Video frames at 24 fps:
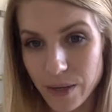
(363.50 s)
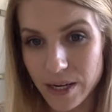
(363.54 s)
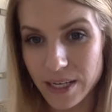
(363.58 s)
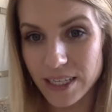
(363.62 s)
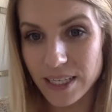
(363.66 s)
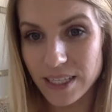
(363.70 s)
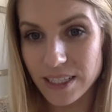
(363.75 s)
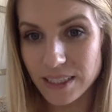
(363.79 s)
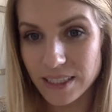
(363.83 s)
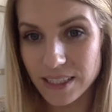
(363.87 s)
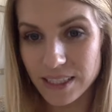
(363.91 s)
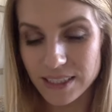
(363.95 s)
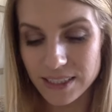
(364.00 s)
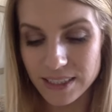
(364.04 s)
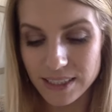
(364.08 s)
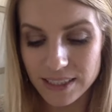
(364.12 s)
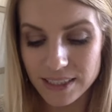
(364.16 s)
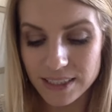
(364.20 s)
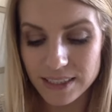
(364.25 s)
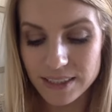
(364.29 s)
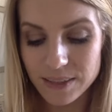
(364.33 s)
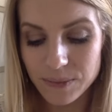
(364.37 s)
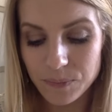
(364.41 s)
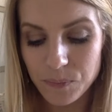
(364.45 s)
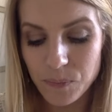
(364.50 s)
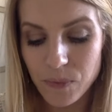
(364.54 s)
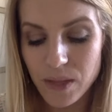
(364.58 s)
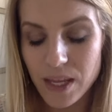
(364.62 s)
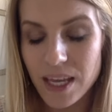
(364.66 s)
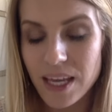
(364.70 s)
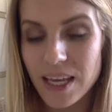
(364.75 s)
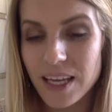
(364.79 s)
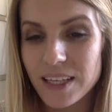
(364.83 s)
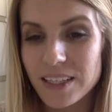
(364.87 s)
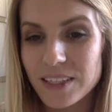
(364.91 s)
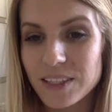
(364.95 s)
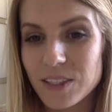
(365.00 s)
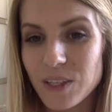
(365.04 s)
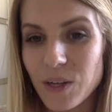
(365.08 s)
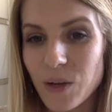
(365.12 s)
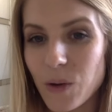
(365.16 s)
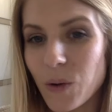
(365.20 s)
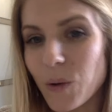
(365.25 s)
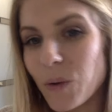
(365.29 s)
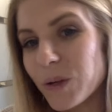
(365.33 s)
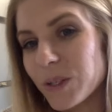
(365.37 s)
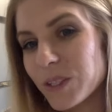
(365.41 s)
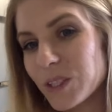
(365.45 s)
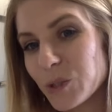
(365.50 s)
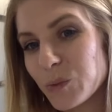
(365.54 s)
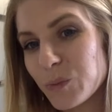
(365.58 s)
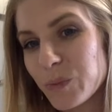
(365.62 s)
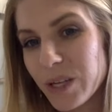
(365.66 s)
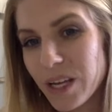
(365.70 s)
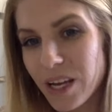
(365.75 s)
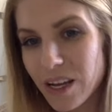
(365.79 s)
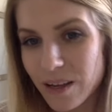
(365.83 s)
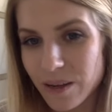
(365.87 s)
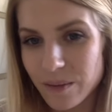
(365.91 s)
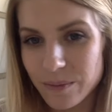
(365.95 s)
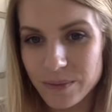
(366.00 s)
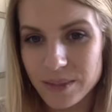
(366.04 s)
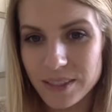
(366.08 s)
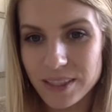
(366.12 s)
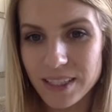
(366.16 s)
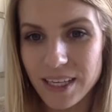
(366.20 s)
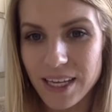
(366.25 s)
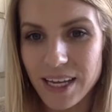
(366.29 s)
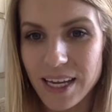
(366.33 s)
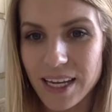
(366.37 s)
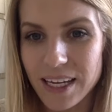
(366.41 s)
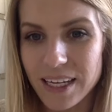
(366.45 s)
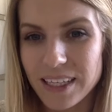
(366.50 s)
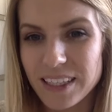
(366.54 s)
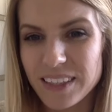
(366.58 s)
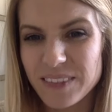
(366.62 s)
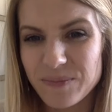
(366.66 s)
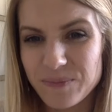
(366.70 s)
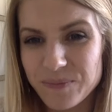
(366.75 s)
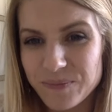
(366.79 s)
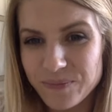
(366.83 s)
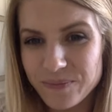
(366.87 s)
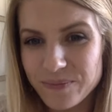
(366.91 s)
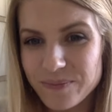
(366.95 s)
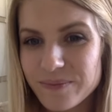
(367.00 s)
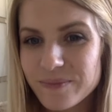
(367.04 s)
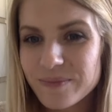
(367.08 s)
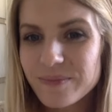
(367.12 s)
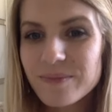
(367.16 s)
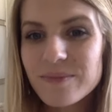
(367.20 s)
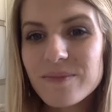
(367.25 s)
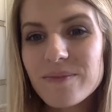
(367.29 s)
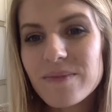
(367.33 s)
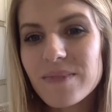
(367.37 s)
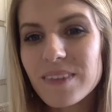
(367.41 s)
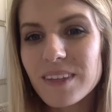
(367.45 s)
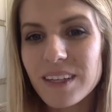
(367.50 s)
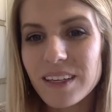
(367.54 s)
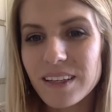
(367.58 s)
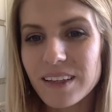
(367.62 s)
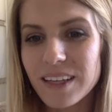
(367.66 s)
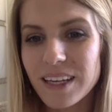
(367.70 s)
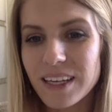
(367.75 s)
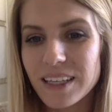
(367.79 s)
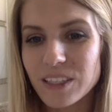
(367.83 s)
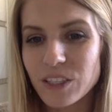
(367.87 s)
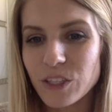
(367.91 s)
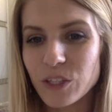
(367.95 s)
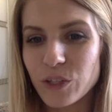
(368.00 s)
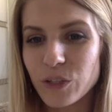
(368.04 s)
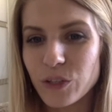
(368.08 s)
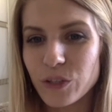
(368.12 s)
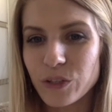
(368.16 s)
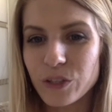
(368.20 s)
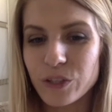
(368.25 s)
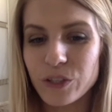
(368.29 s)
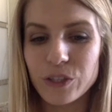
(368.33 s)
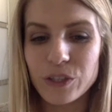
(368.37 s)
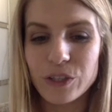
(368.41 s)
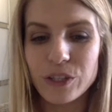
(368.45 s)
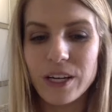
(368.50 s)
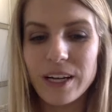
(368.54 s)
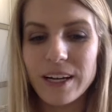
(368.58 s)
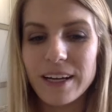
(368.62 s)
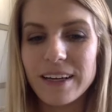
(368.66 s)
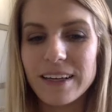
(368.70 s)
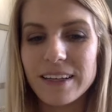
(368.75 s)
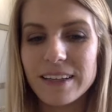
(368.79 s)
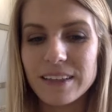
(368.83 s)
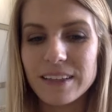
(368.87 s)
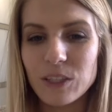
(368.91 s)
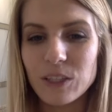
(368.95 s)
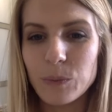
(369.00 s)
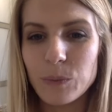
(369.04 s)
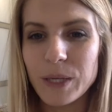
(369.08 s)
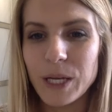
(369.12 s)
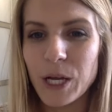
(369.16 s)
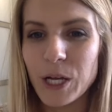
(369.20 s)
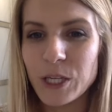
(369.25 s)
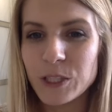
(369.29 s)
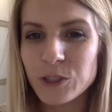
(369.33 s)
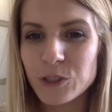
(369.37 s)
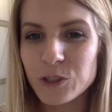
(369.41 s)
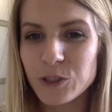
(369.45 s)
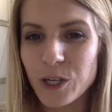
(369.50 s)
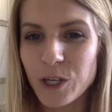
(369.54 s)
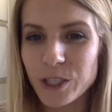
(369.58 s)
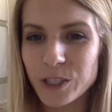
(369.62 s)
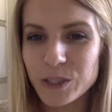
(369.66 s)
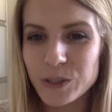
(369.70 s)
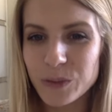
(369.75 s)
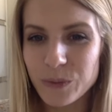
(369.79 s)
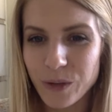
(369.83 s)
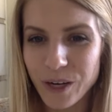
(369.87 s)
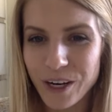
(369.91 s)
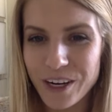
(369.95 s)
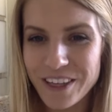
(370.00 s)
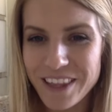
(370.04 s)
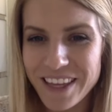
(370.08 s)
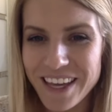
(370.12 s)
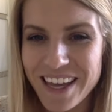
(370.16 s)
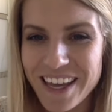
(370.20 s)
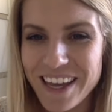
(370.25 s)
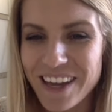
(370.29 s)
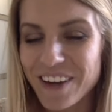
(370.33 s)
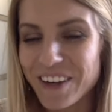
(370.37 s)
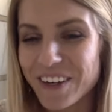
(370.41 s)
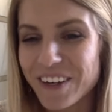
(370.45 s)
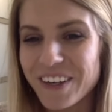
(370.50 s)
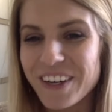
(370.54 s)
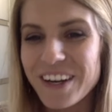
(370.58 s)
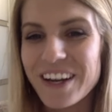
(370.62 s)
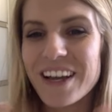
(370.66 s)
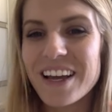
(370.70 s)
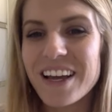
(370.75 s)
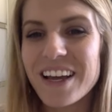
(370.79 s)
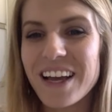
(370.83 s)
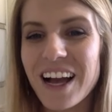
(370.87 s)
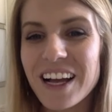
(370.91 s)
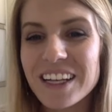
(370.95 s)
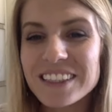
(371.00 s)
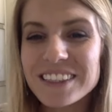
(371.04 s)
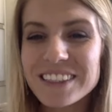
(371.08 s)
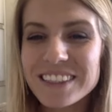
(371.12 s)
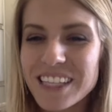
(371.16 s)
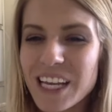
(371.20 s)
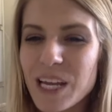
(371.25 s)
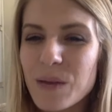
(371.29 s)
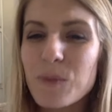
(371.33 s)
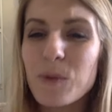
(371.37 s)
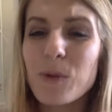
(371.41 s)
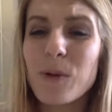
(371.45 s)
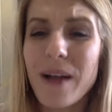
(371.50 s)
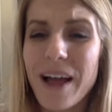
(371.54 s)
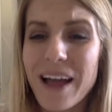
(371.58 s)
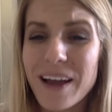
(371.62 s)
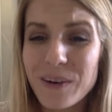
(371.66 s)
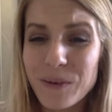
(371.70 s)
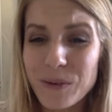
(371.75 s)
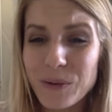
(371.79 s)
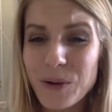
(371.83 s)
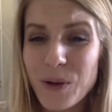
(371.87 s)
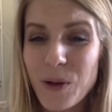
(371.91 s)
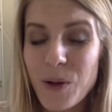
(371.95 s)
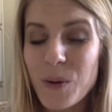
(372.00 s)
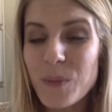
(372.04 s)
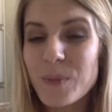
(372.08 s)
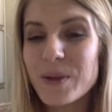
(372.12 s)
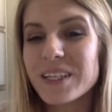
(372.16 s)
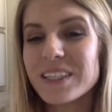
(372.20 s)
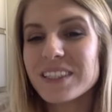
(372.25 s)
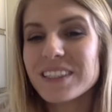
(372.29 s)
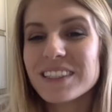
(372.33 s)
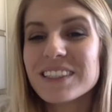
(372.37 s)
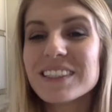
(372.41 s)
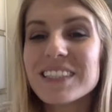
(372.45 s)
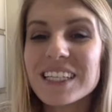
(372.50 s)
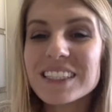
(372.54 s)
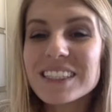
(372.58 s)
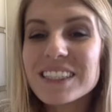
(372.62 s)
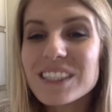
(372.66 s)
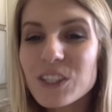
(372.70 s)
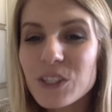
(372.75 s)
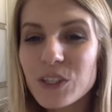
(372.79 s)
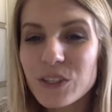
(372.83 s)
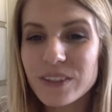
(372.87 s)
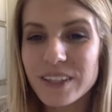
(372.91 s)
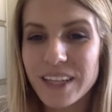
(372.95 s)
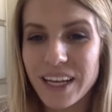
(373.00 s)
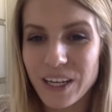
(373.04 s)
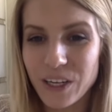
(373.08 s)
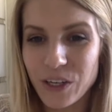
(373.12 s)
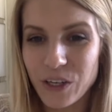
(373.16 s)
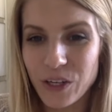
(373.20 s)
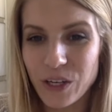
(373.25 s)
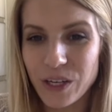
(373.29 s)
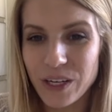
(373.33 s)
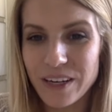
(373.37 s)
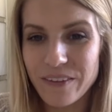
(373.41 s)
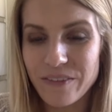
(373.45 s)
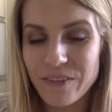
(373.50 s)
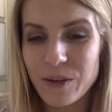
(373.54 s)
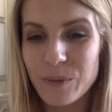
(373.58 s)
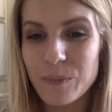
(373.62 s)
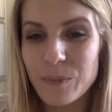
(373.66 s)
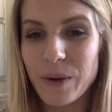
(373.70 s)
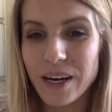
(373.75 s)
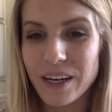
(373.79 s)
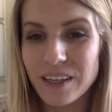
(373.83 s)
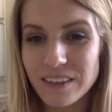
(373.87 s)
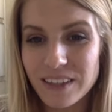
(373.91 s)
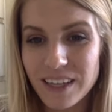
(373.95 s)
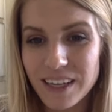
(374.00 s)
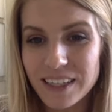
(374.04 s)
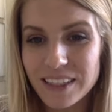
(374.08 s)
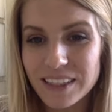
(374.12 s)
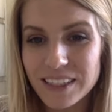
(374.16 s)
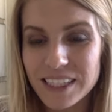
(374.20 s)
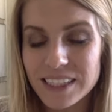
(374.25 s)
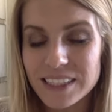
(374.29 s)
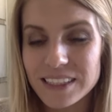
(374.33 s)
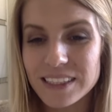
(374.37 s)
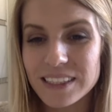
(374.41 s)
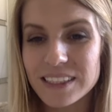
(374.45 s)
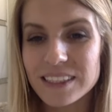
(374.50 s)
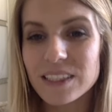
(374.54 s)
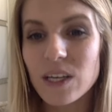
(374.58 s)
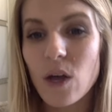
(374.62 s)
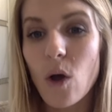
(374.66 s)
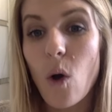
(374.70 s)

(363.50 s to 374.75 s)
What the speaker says: breaking leases. So it just becomes like that you're a little bit untrustworthy or unstable. I don't know, but it just doesn't look that good if you break a lot of leases.